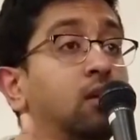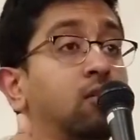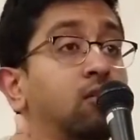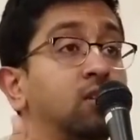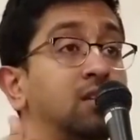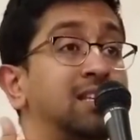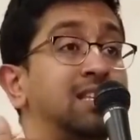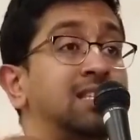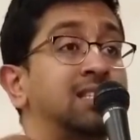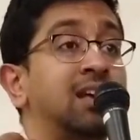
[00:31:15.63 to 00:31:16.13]

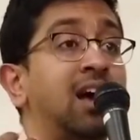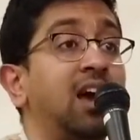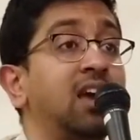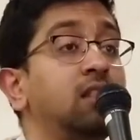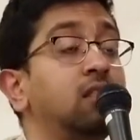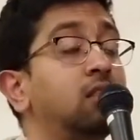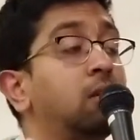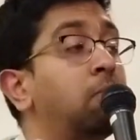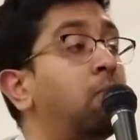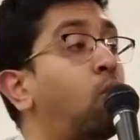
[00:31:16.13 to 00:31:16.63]

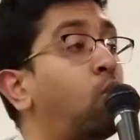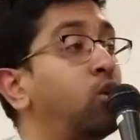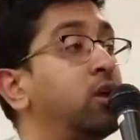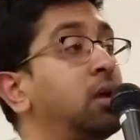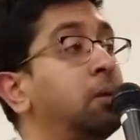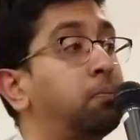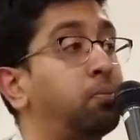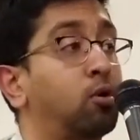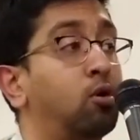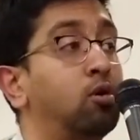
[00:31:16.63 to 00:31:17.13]
designed the
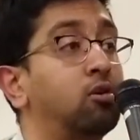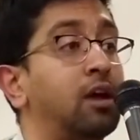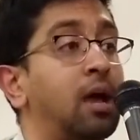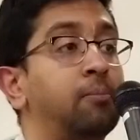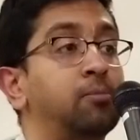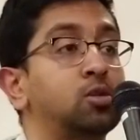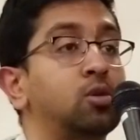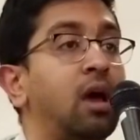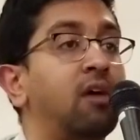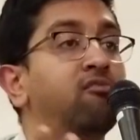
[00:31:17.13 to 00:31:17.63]
morning program.
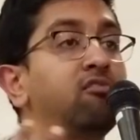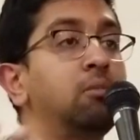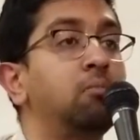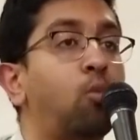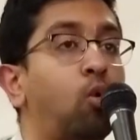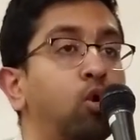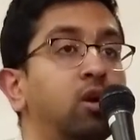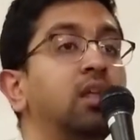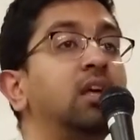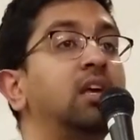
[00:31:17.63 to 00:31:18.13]
So every
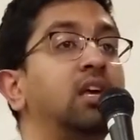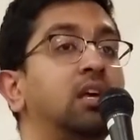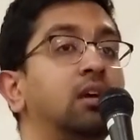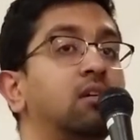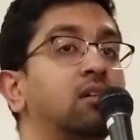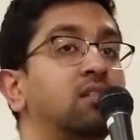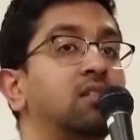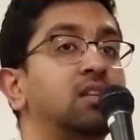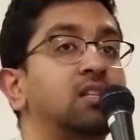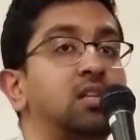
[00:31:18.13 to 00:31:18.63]
morning here
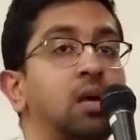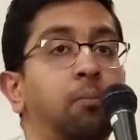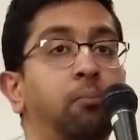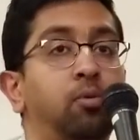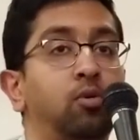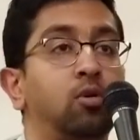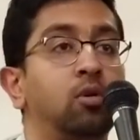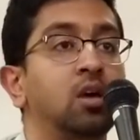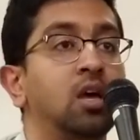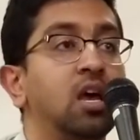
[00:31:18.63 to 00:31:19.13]
in the
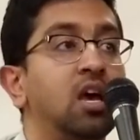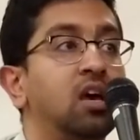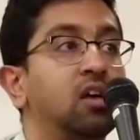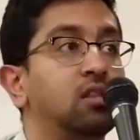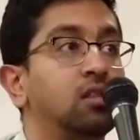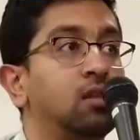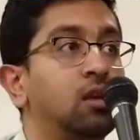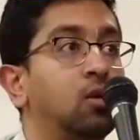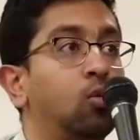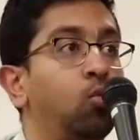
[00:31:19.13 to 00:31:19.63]
temple,
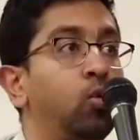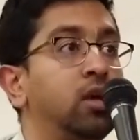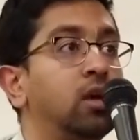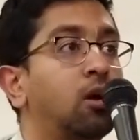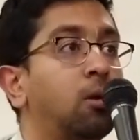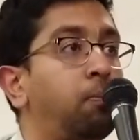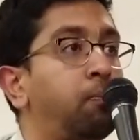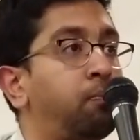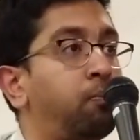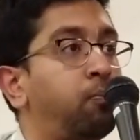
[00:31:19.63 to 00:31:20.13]
we
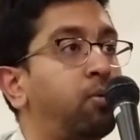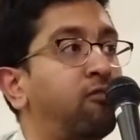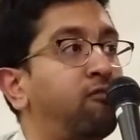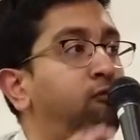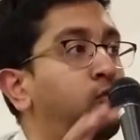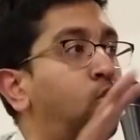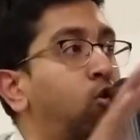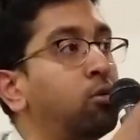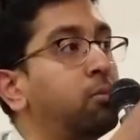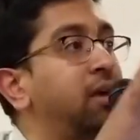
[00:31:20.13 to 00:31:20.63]
are
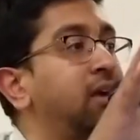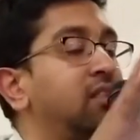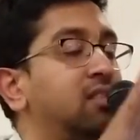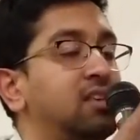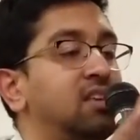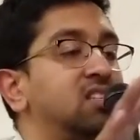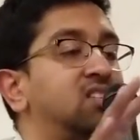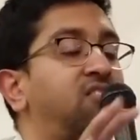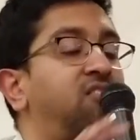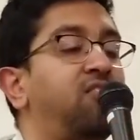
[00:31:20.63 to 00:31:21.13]
performing
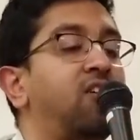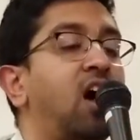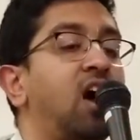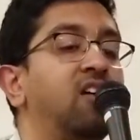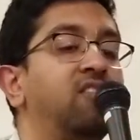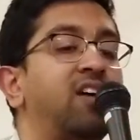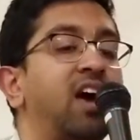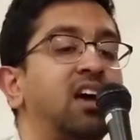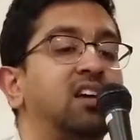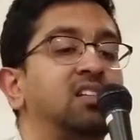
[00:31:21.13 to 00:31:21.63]
these
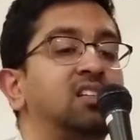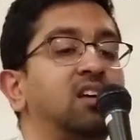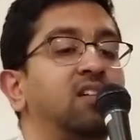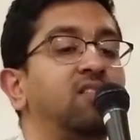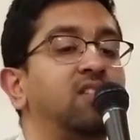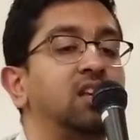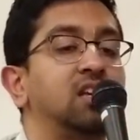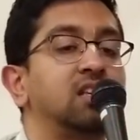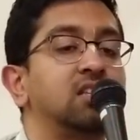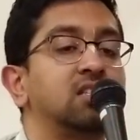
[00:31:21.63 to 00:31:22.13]
5
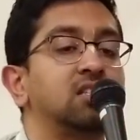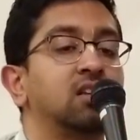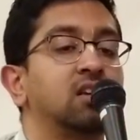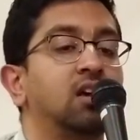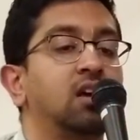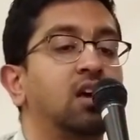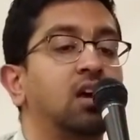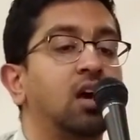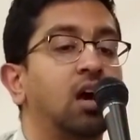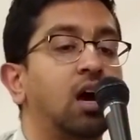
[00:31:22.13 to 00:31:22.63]
activities
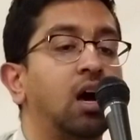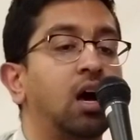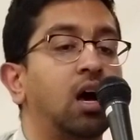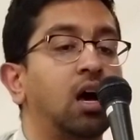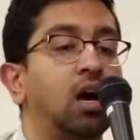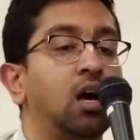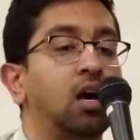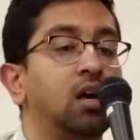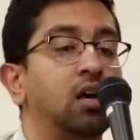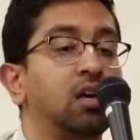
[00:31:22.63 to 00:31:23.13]

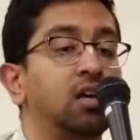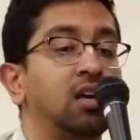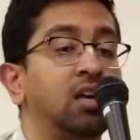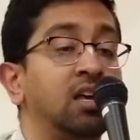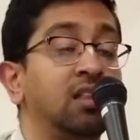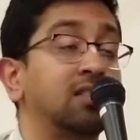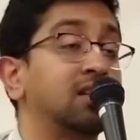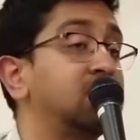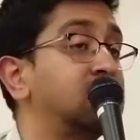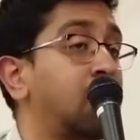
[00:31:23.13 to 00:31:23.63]

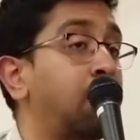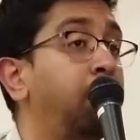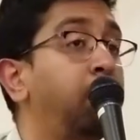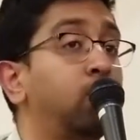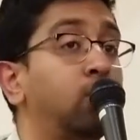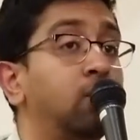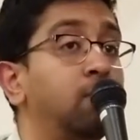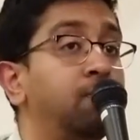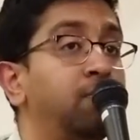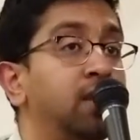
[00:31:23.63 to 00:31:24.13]
in the
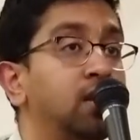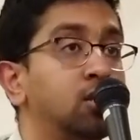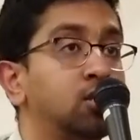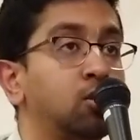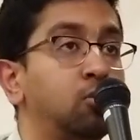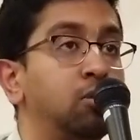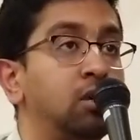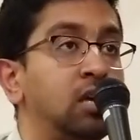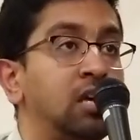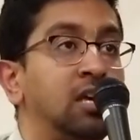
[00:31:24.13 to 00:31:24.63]
temple.
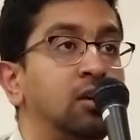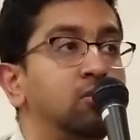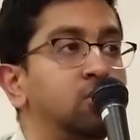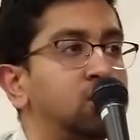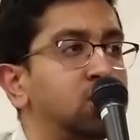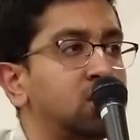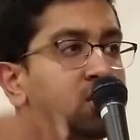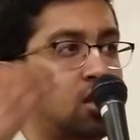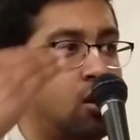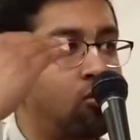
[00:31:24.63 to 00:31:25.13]
So he was
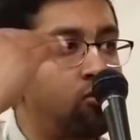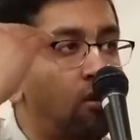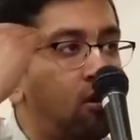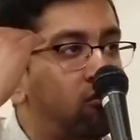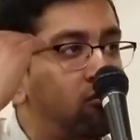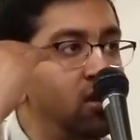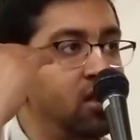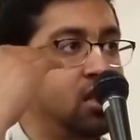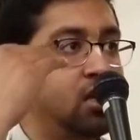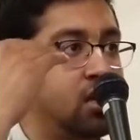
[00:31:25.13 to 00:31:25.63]
just
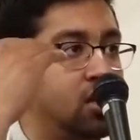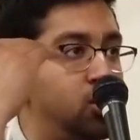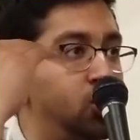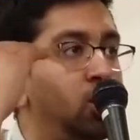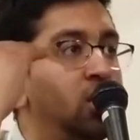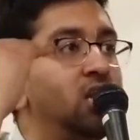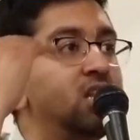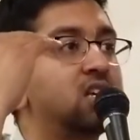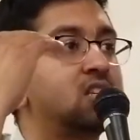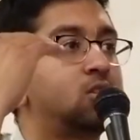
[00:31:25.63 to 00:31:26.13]
really a
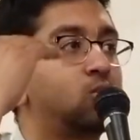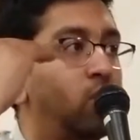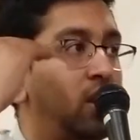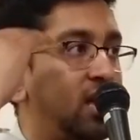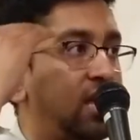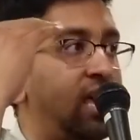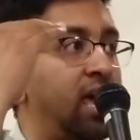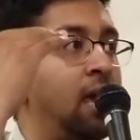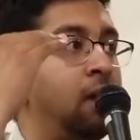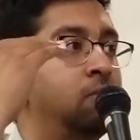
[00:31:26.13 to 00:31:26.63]
genius when
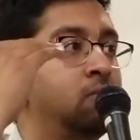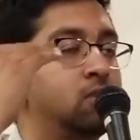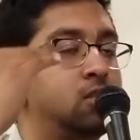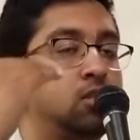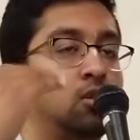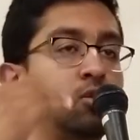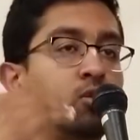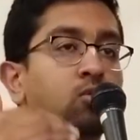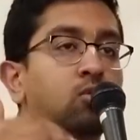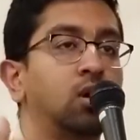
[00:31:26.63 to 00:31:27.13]
it came
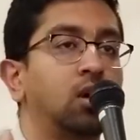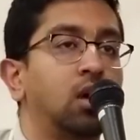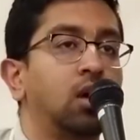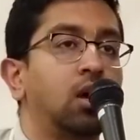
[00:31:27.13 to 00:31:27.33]
to,